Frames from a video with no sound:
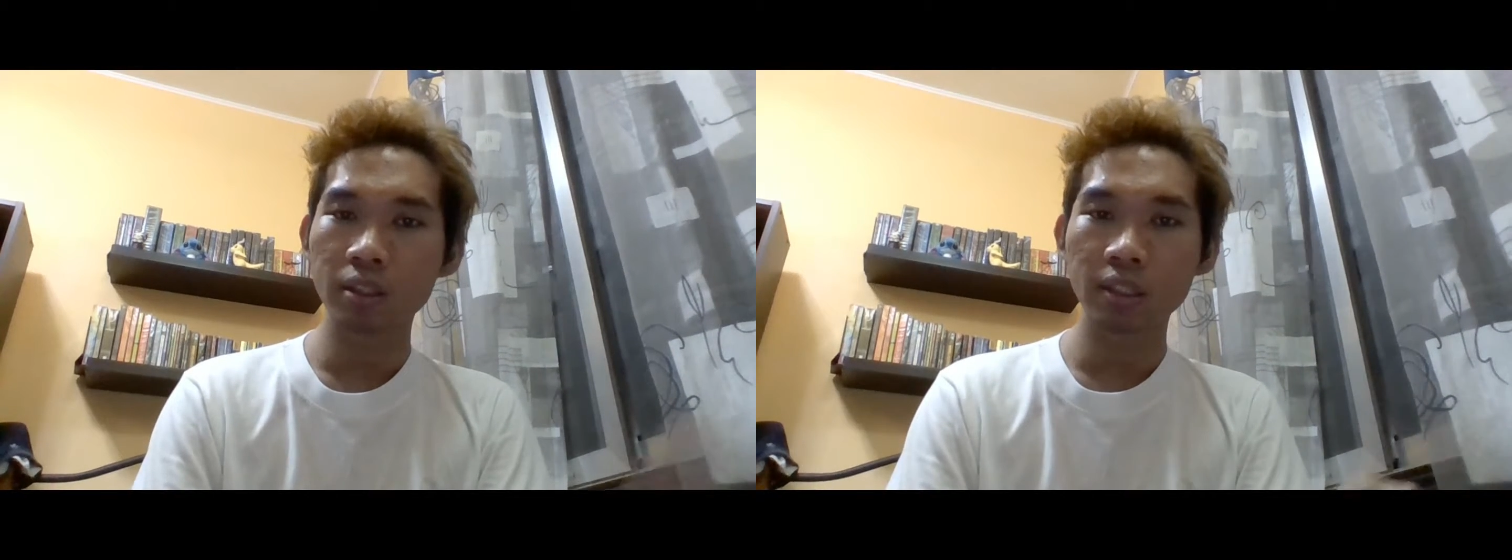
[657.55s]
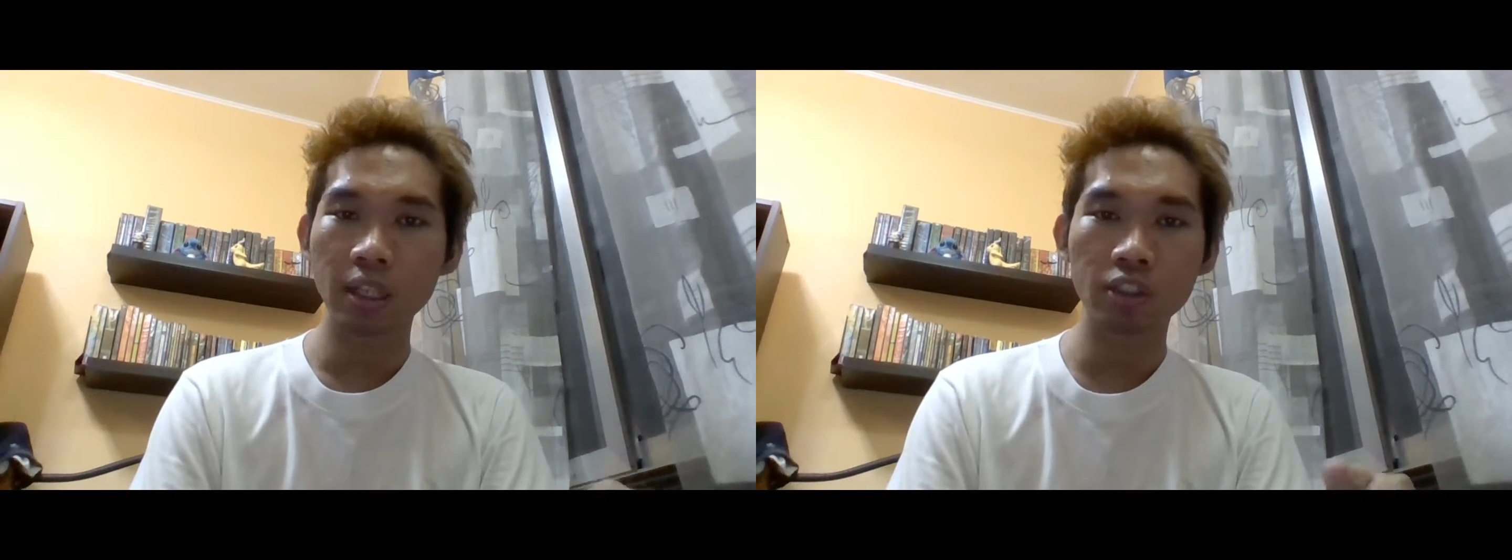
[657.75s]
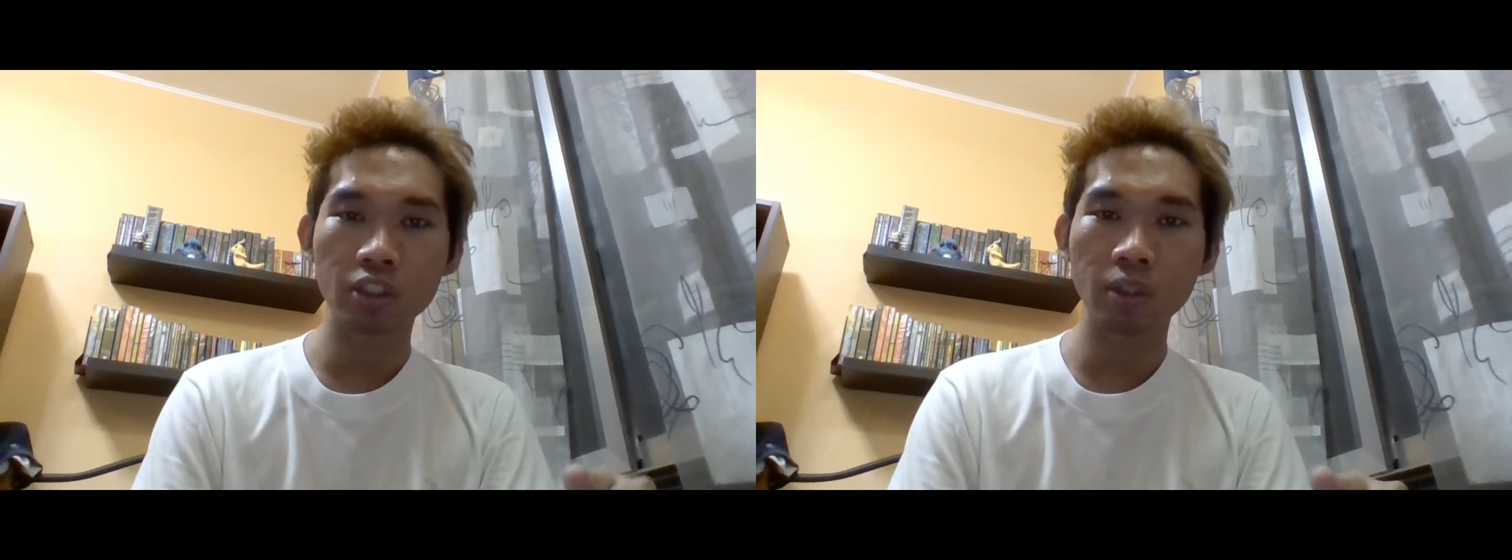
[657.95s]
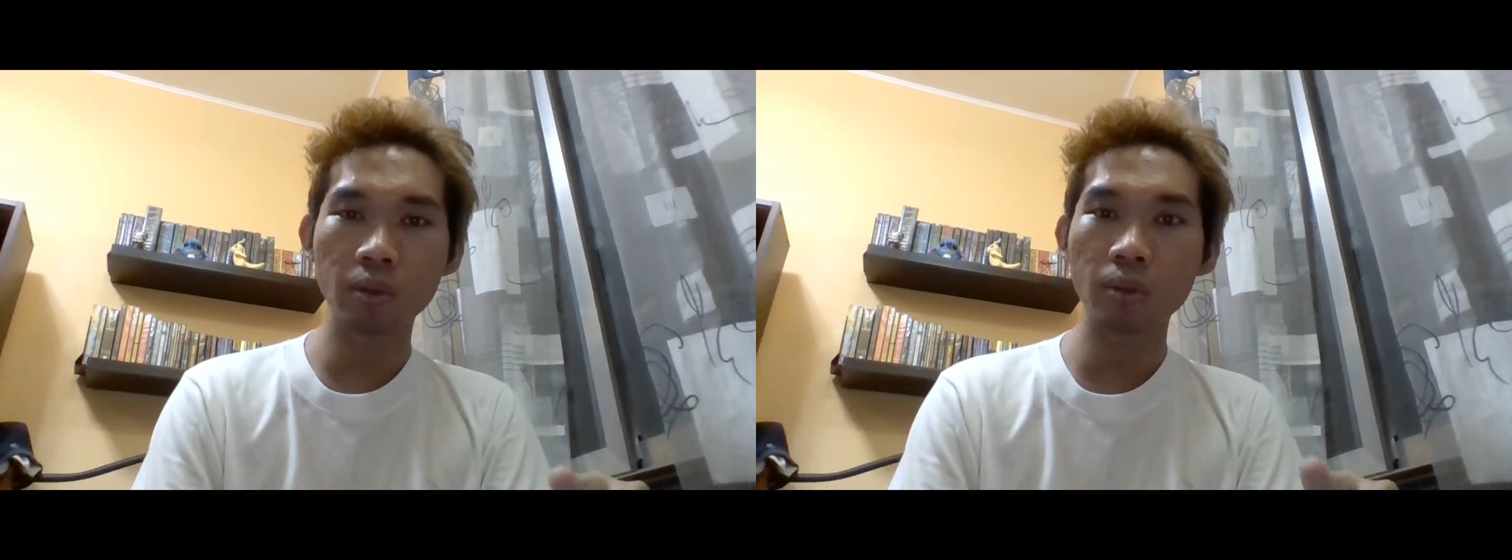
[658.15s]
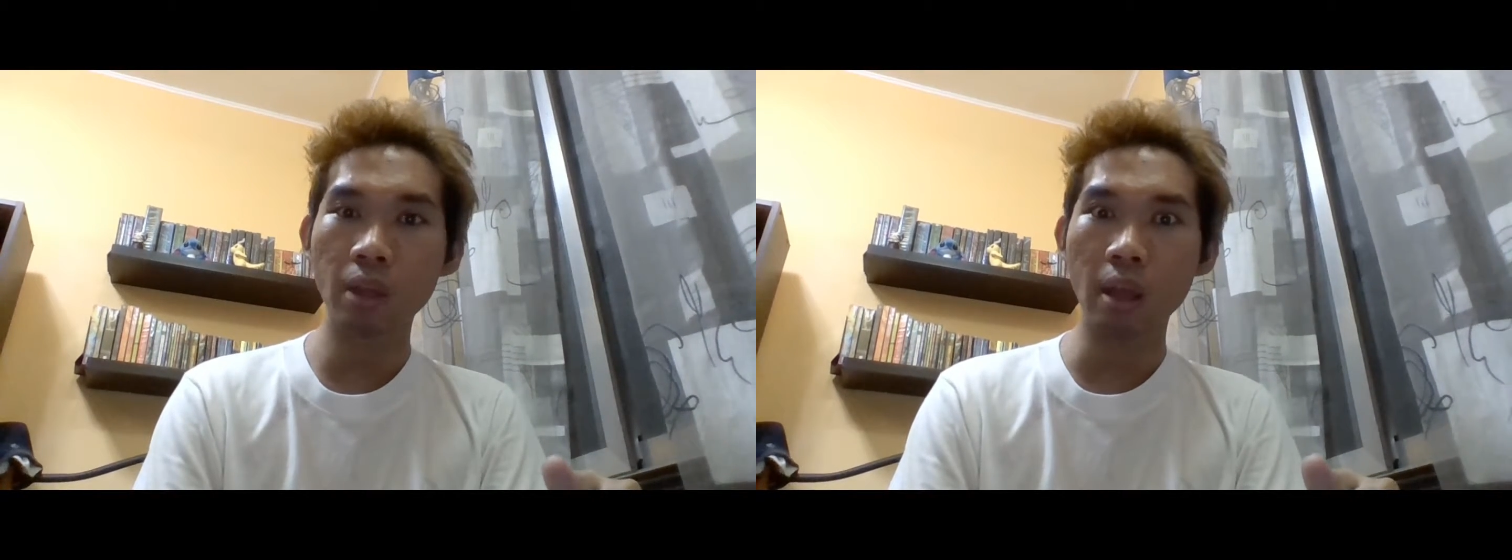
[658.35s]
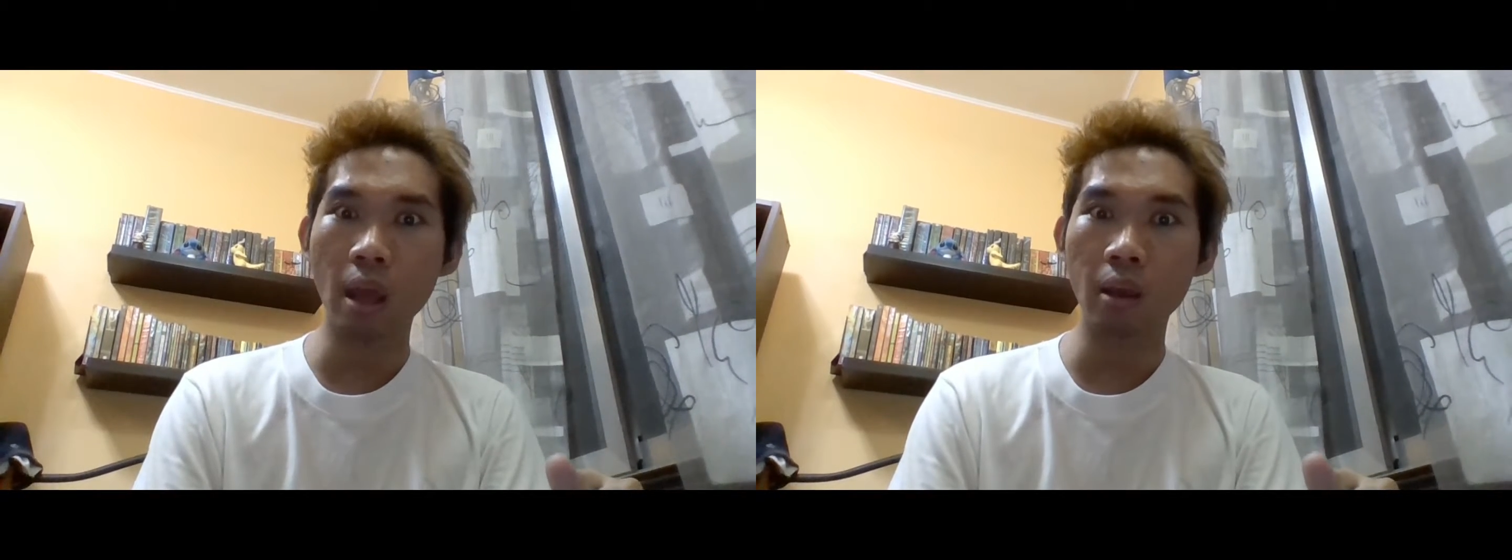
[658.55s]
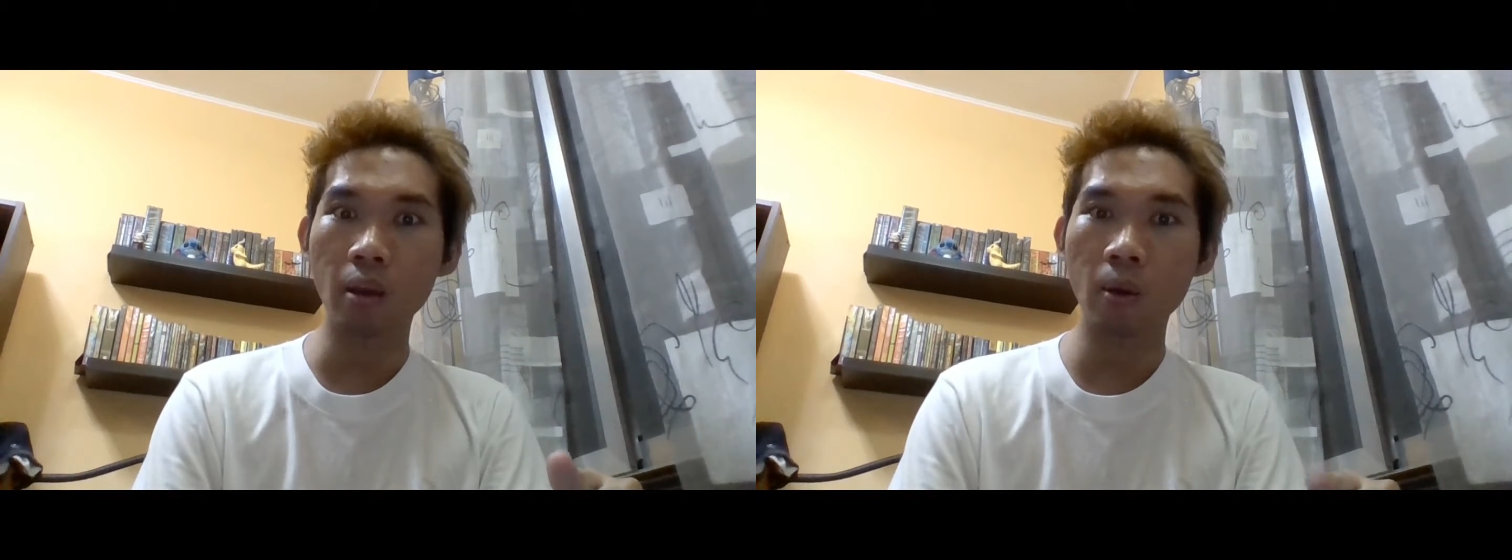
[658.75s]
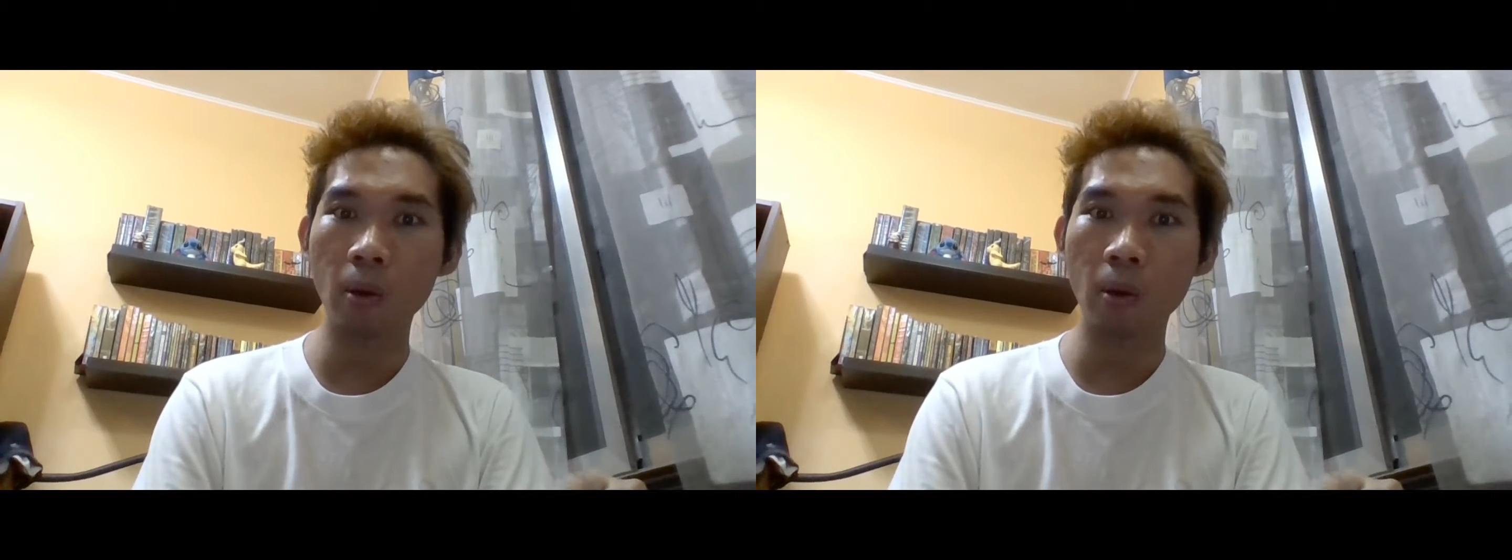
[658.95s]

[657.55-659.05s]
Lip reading: stay tuned, and I